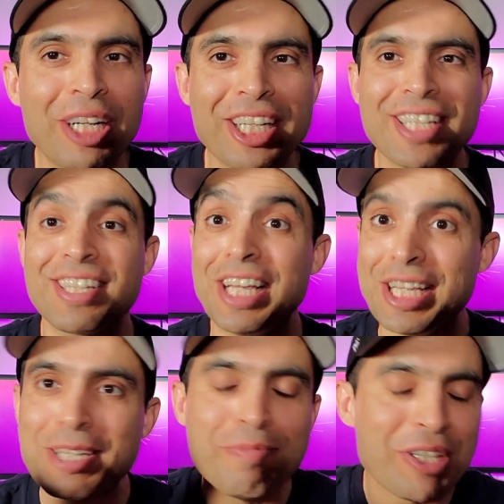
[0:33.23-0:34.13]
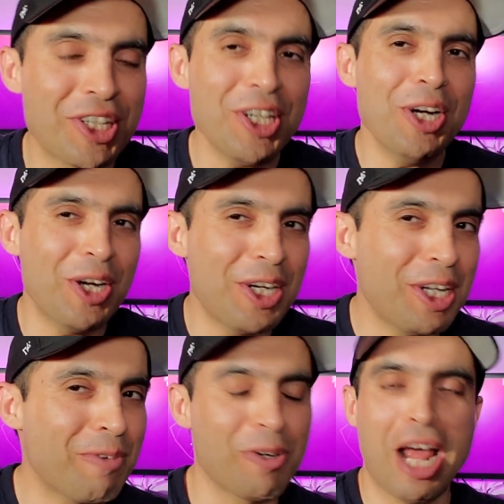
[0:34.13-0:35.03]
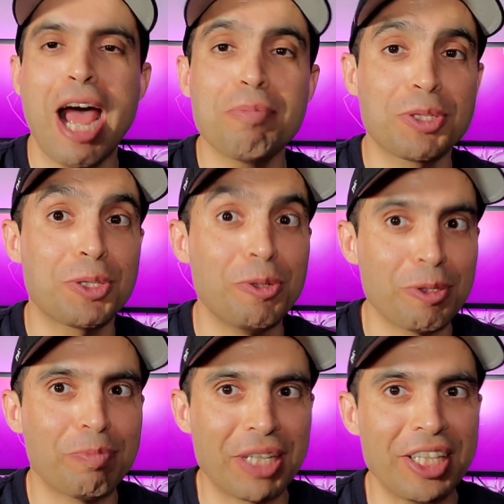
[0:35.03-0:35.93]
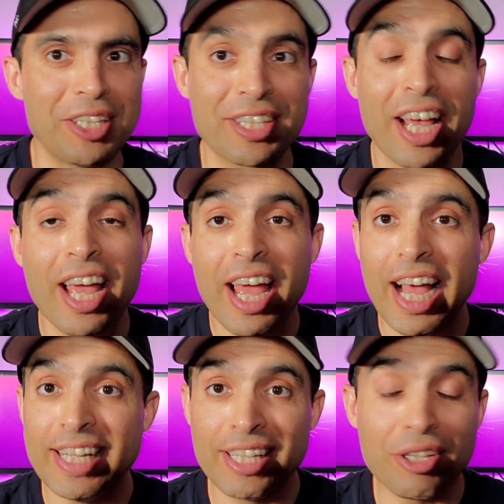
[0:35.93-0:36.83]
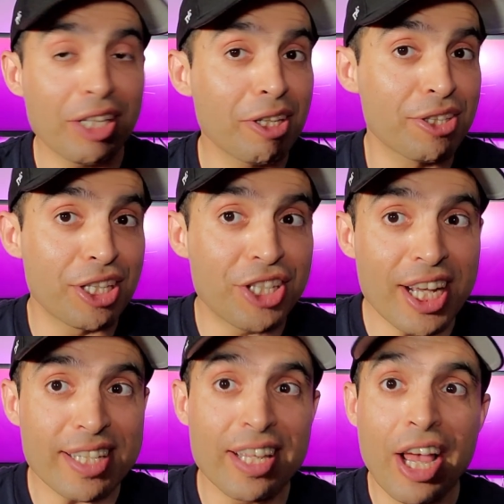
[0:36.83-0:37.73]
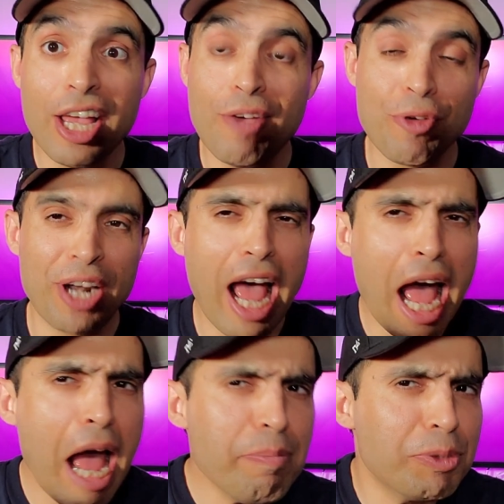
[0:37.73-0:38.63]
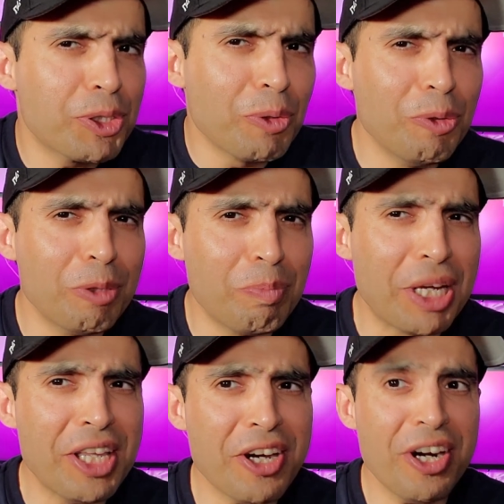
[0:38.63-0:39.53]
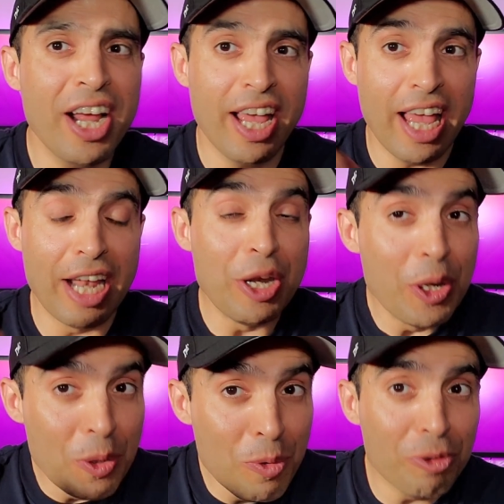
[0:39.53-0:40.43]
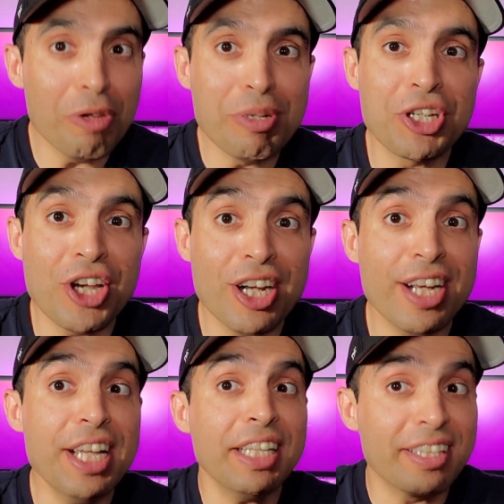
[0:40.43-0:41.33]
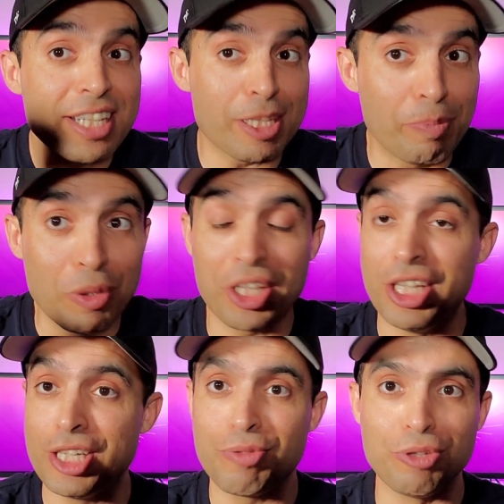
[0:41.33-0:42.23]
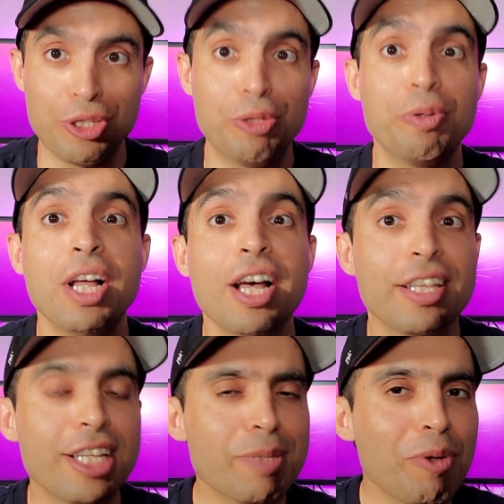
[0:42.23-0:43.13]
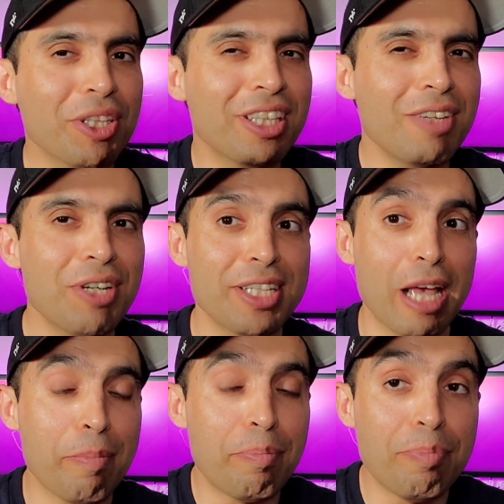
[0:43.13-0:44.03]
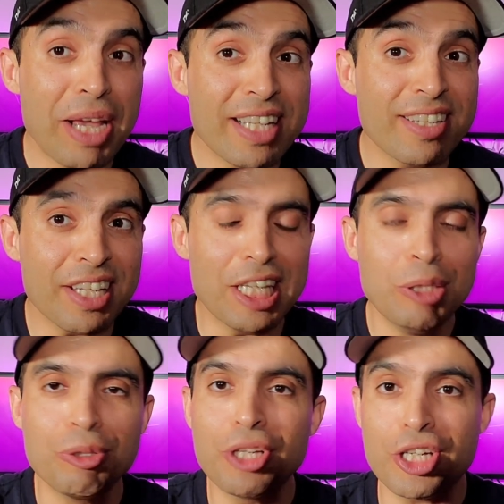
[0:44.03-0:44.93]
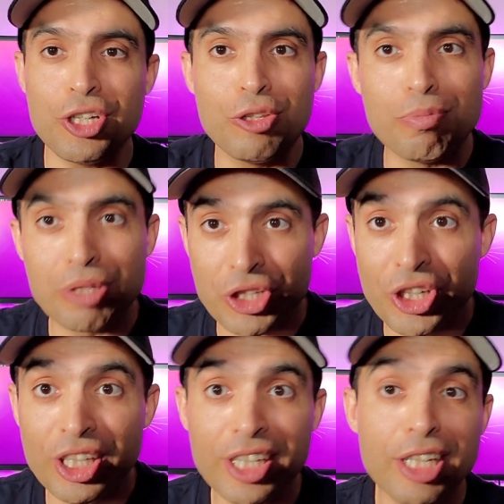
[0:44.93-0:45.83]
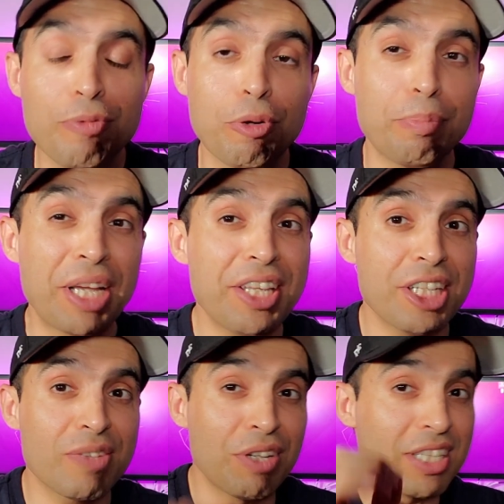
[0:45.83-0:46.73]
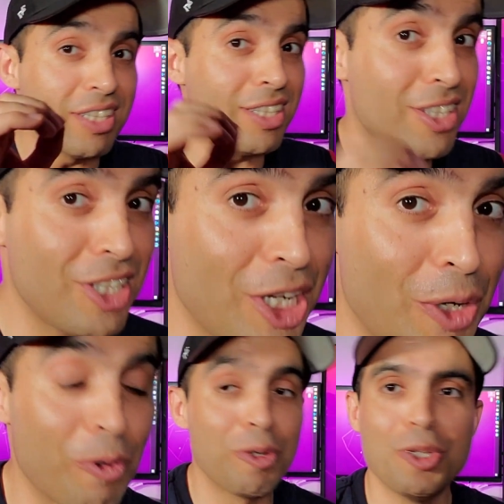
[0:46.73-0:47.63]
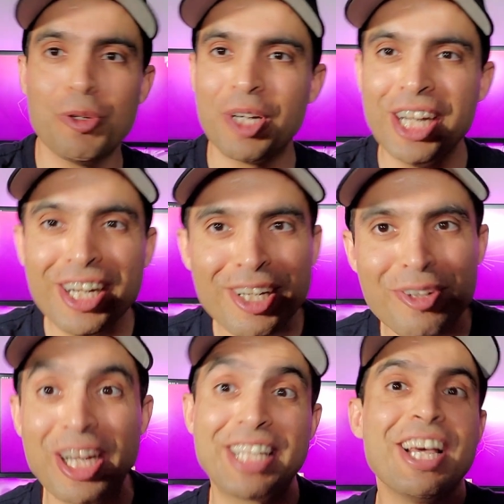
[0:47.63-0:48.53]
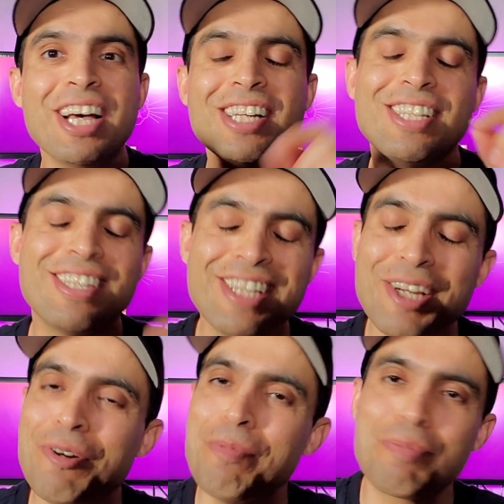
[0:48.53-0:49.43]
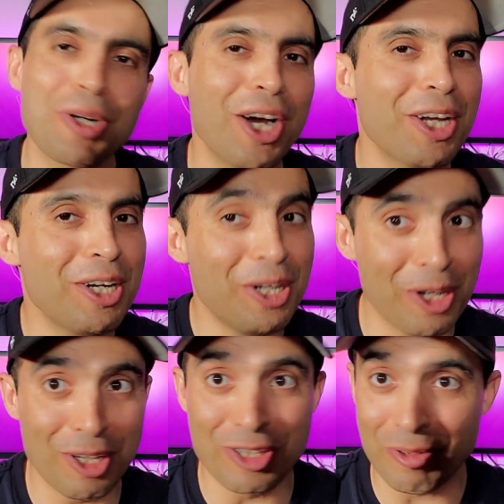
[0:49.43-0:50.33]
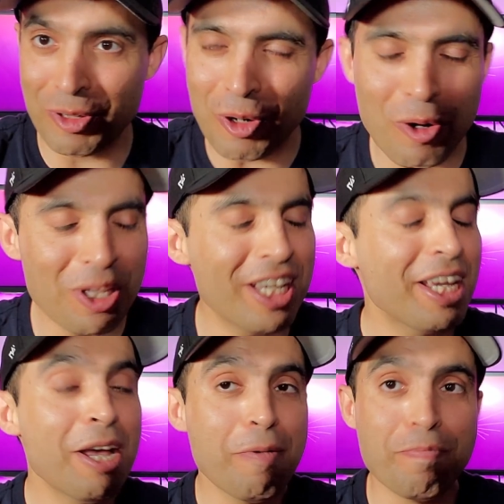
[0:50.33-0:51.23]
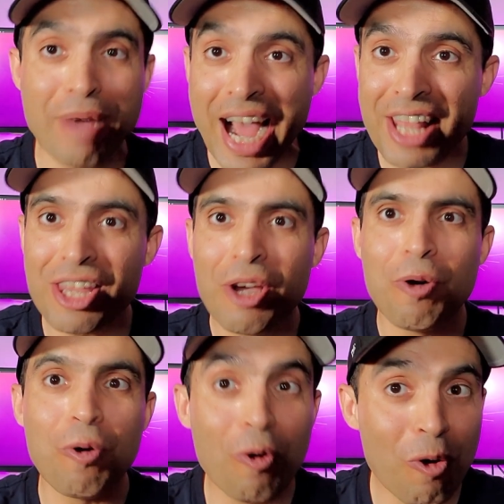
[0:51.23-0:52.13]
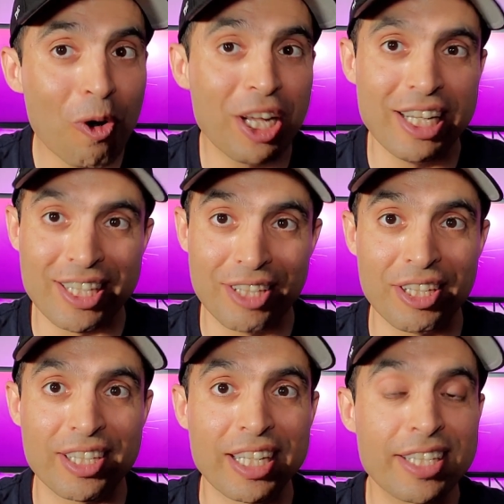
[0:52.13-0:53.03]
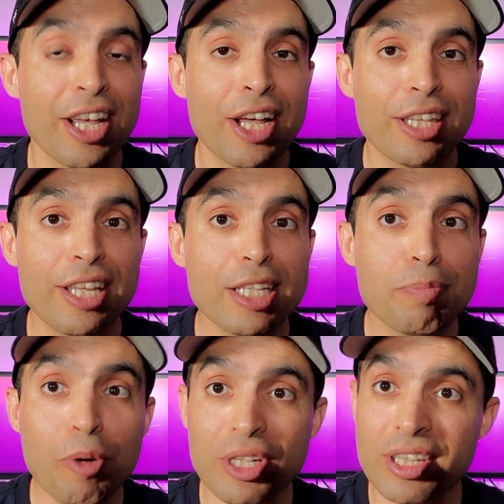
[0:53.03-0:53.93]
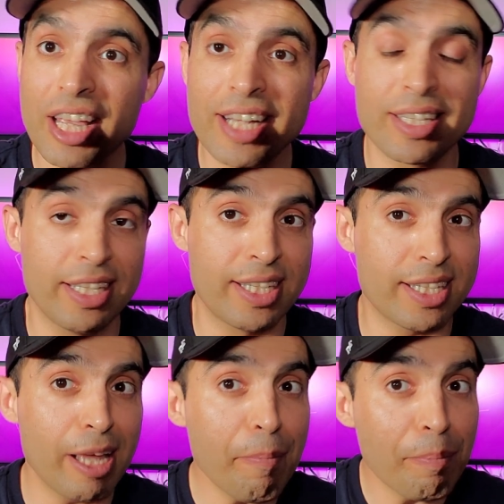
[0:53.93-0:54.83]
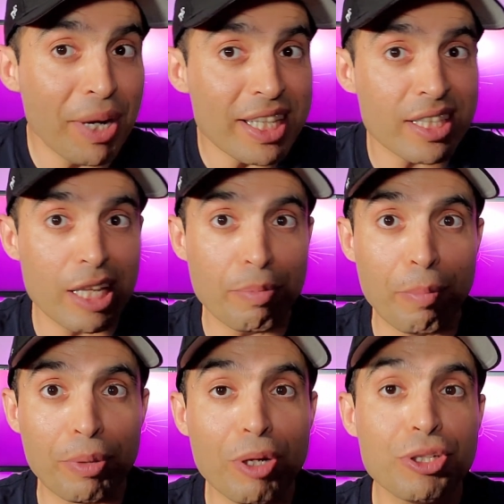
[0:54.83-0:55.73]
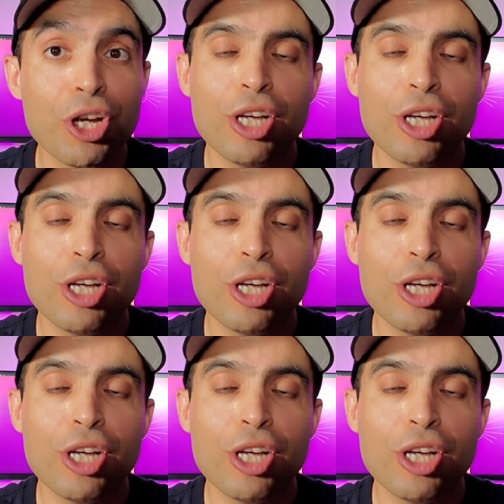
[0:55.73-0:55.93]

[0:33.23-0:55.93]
list is Machine Learning for Absolute Beginners. As the title suggests, if you're an absolute beginner and new to machine learning, this book is for you. This book delivers a basic introduction to machine learning for beginners with zero, you heard it right, zero prior knowledge of coding, math, or statistics. This book takes a step-by-step -step approach,